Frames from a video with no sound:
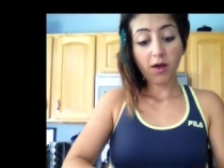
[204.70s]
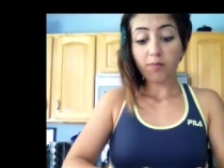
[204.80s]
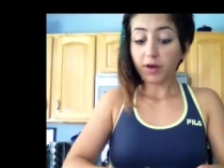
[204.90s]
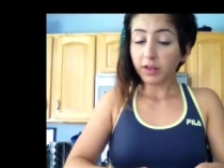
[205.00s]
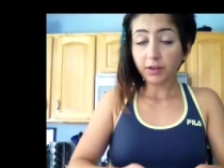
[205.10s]

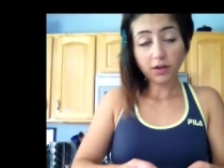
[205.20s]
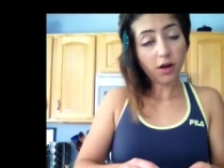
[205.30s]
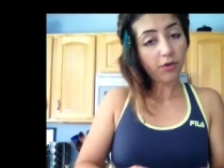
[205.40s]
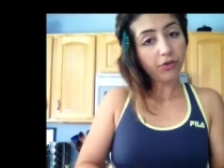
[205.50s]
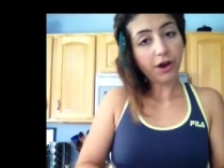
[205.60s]
But, you
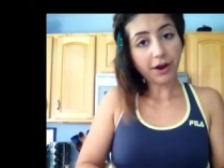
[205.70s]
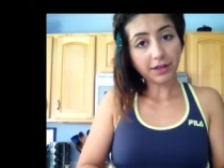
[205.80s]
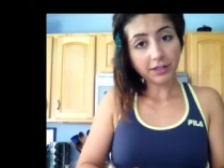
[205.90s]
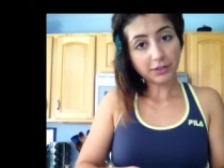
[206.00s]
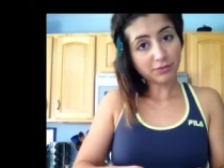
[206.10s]
know, the
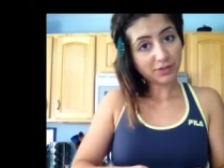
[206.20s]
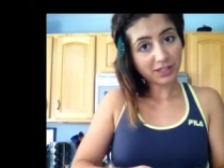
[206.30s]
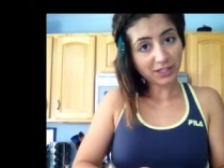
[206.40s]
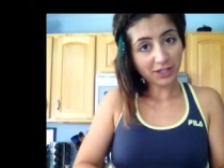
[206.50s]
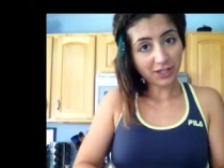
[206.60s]
garlic is really
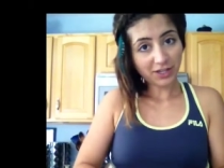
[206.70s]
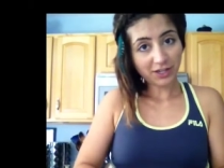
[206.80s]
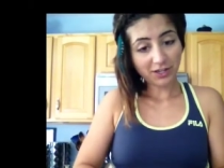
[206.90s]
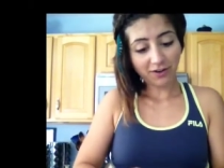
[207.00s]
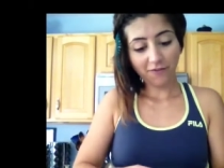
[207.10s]
good
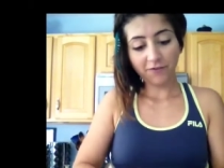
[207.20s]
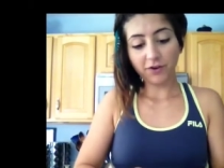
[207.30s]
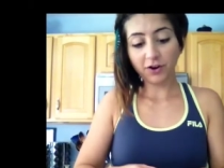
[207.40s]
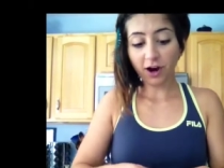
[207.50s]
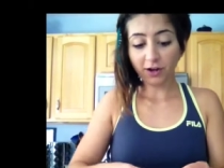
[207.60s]
for
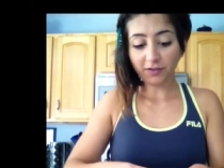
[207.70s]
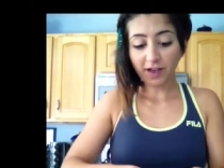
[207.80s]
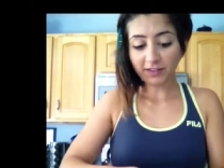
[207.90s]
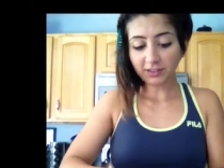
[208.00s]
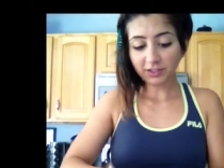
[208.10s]
your
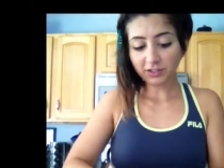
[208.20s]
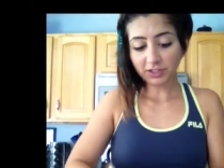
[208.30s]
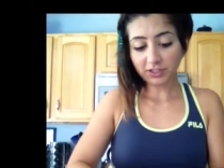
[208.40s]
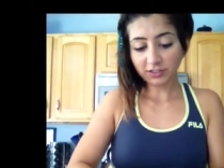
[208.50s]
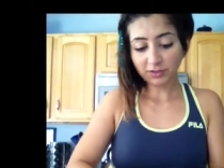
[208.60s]
cardiovascular
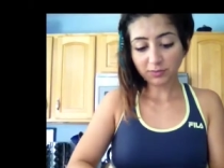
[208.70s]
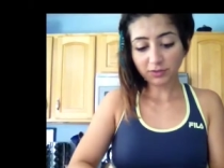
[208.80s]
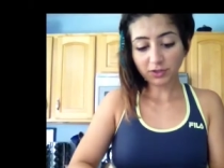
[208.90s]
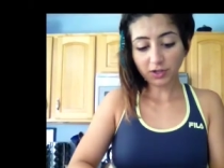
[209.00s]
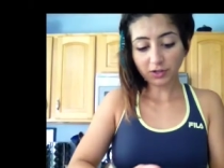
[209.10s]
system,
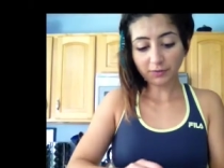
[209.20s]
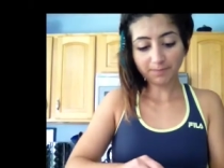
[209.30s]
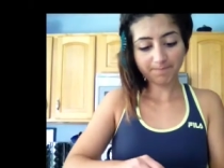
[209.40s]
so